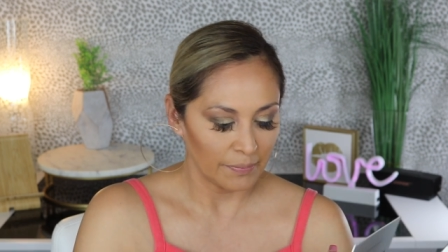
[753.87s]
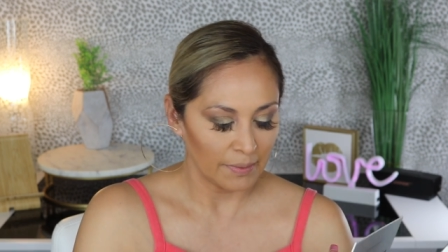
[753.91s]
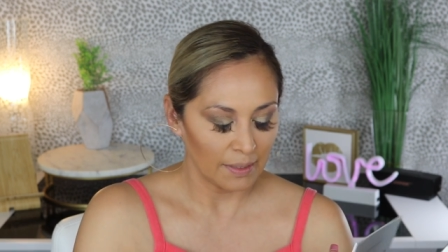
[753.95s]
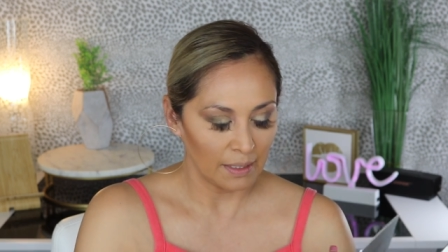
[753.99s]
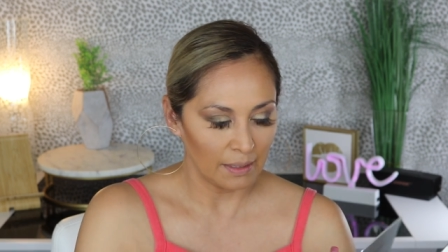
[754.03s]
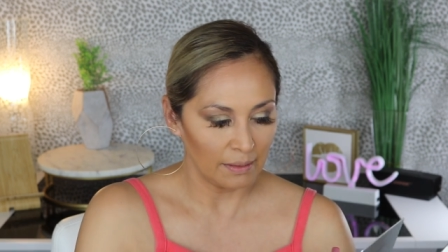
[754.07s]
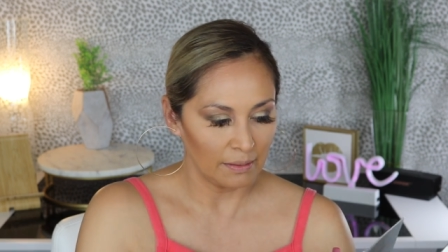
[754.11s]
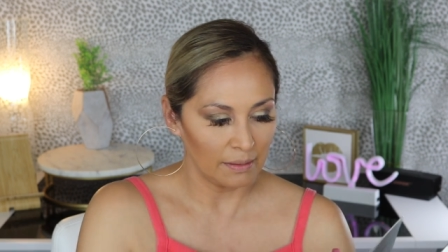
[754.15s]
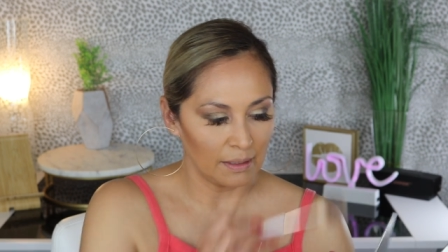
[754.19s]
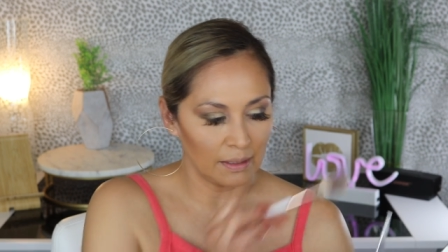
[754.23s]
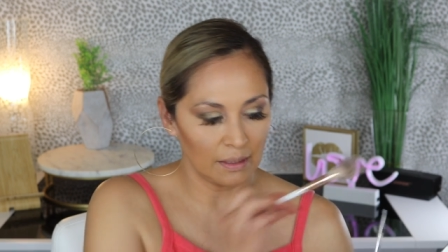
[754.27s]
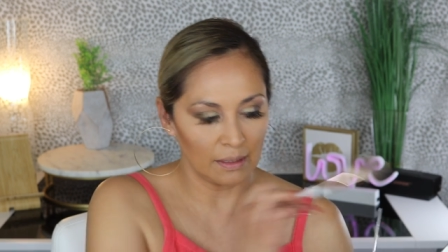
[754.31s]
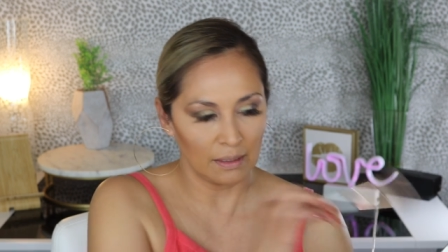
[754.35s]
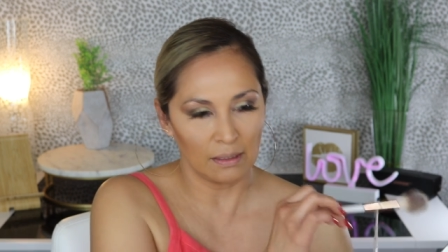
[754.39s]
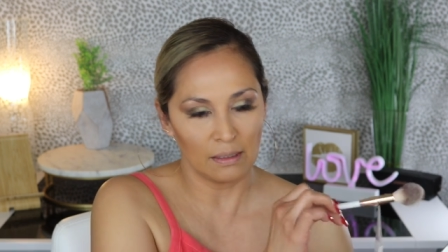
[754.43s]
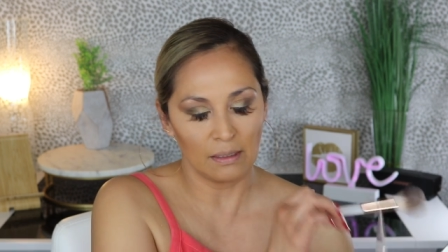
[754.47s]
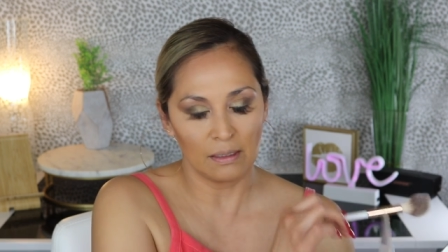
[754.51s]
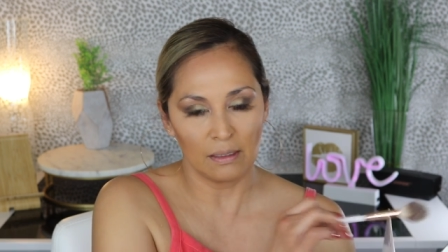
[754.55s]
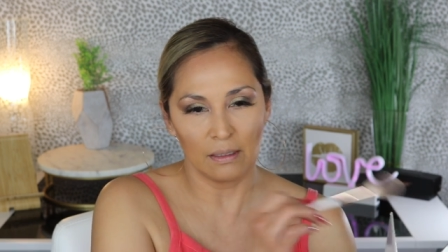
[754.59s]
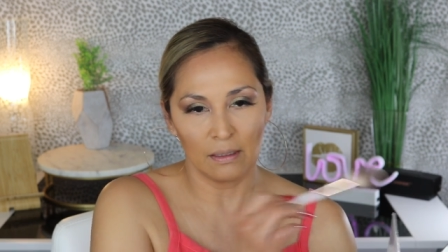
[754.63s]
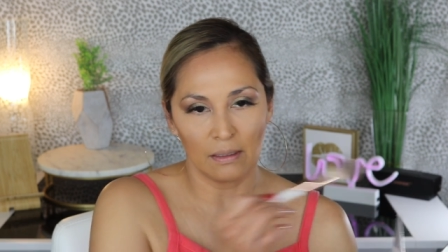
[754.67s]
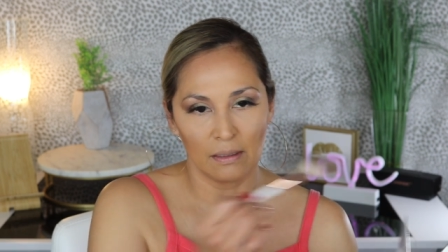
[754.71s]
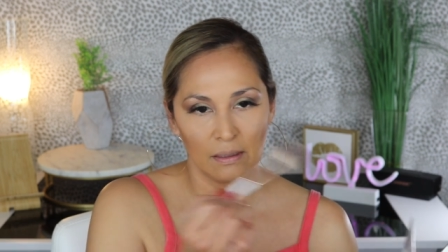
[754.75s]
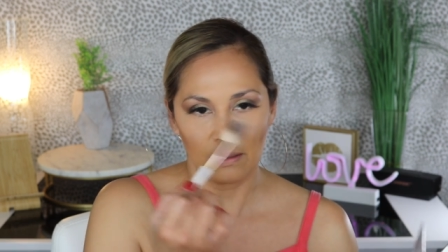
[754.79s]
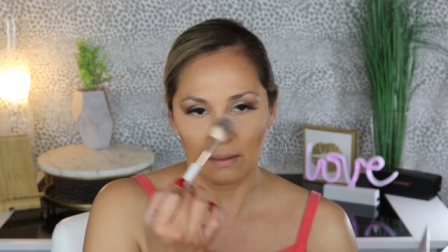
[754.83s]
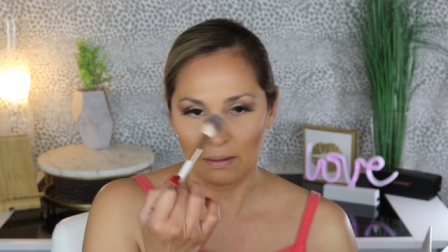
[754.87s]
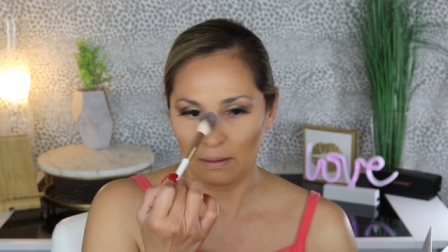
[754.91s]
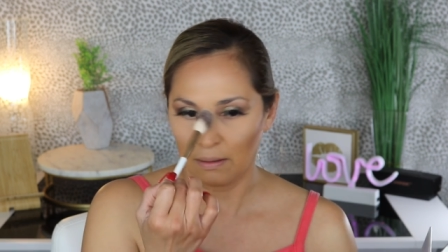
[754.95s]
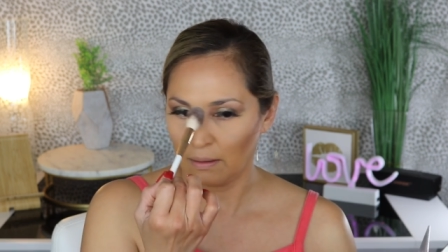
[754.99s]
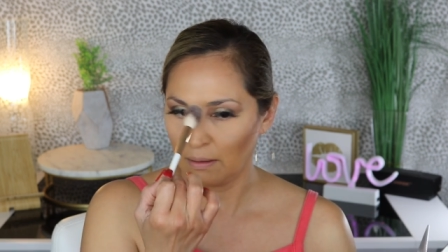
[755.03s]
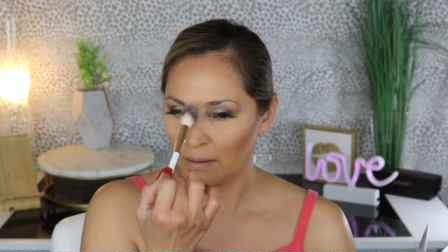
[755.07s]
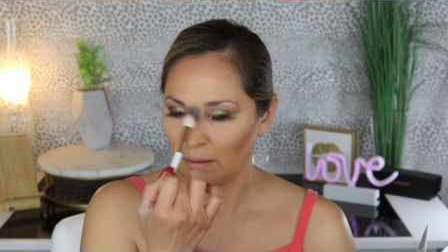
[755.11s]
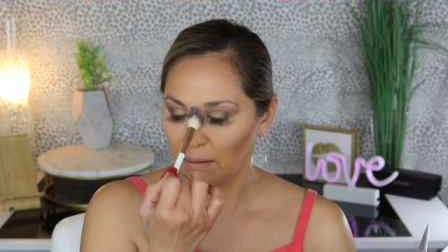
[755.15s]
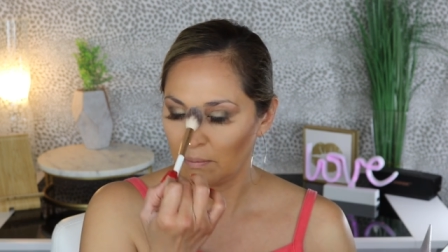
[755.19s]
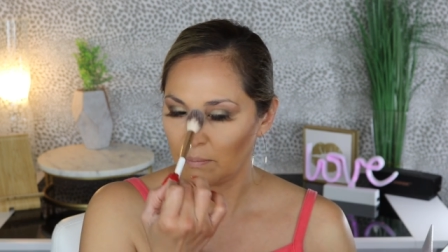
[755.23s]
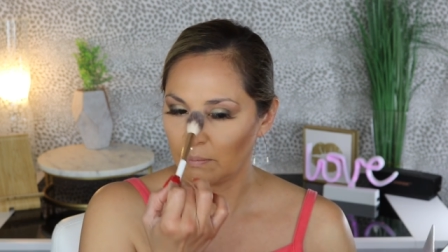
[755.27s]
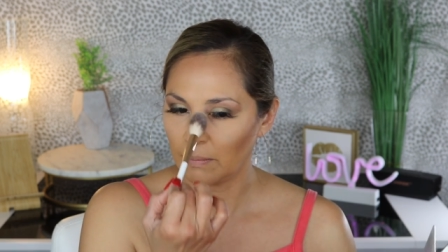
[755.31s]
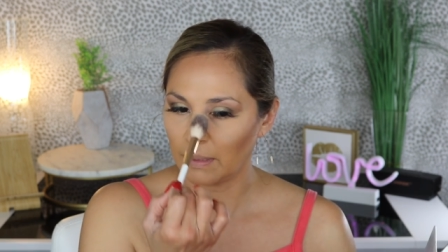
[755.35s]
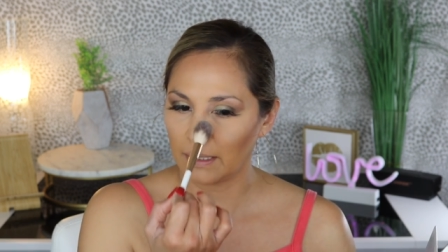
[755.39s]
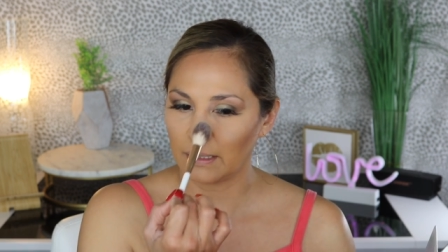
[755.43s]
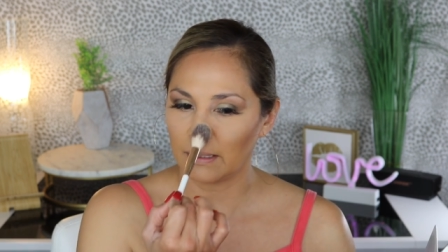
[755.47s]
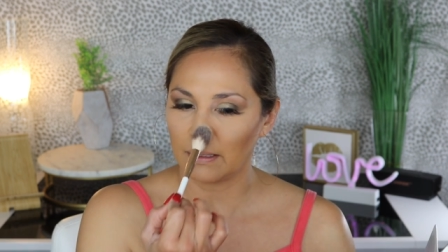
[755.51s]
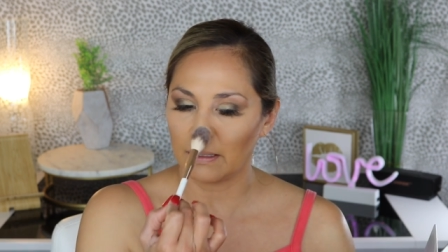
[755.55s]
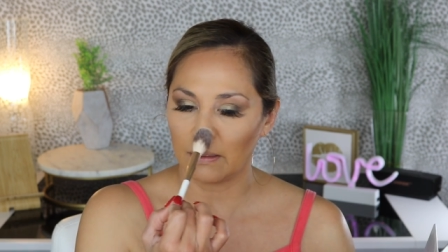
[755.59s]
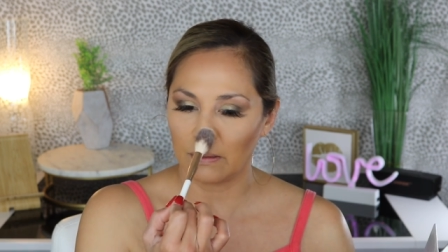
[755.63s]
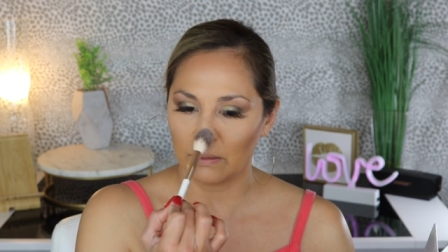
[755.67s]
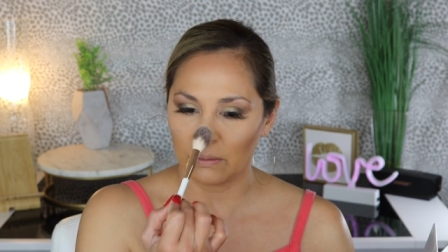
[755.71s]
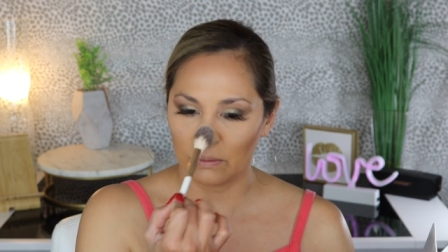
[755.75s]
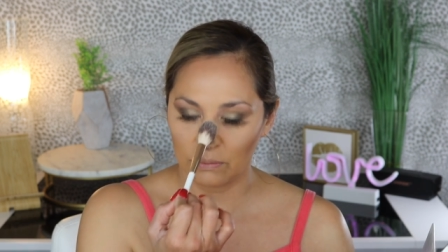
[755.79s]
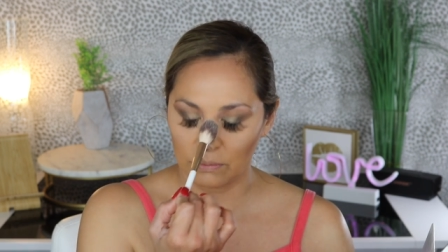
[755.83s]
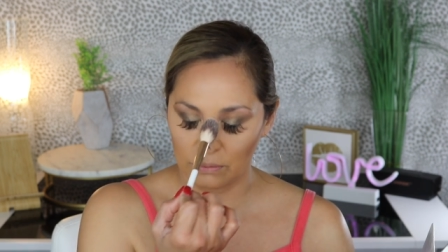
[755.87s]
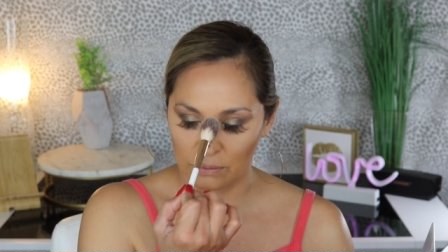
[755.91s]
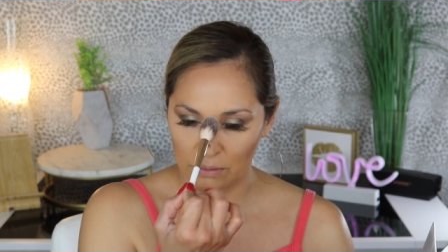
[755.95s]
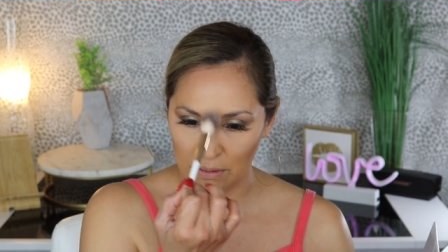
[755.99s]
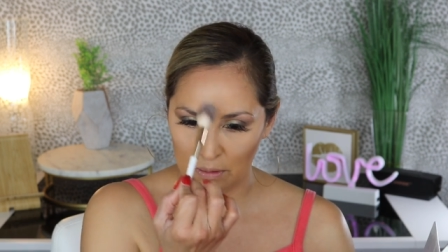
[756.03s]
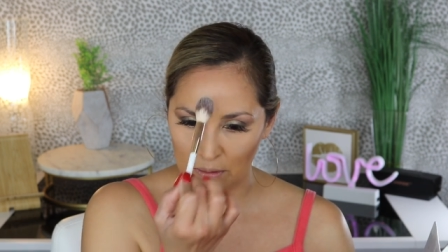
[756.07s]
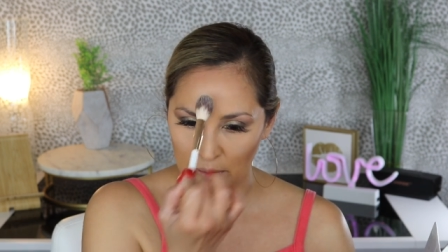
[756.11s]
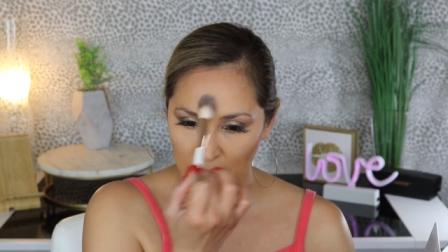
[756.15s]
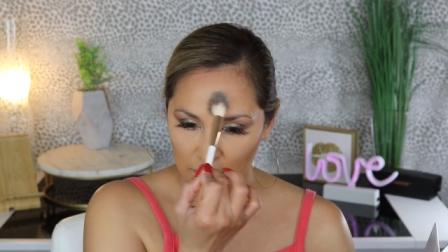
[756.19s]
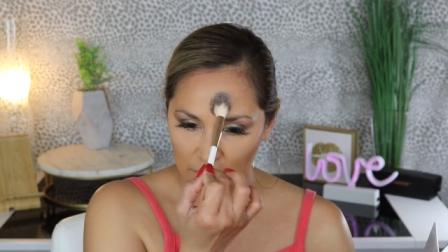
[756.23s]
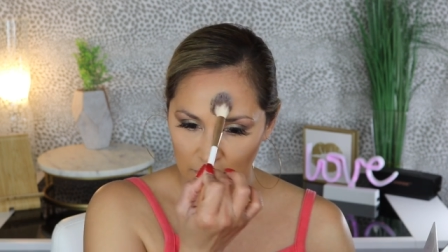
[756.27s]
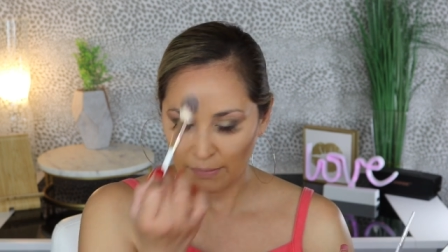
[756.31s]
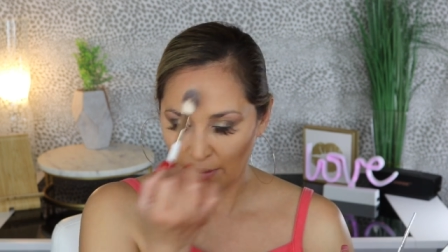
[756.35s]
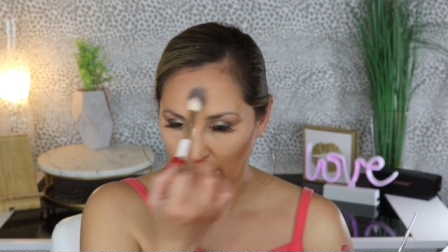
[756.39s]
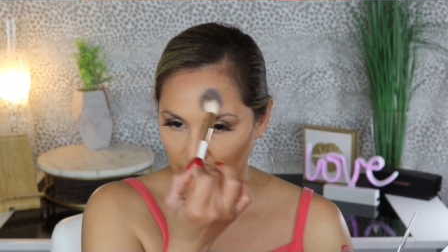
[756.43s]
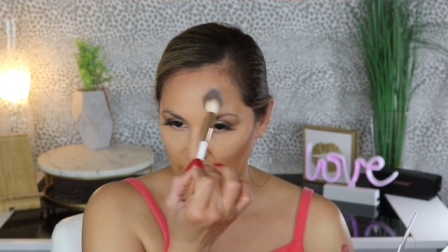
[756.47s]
and then my nose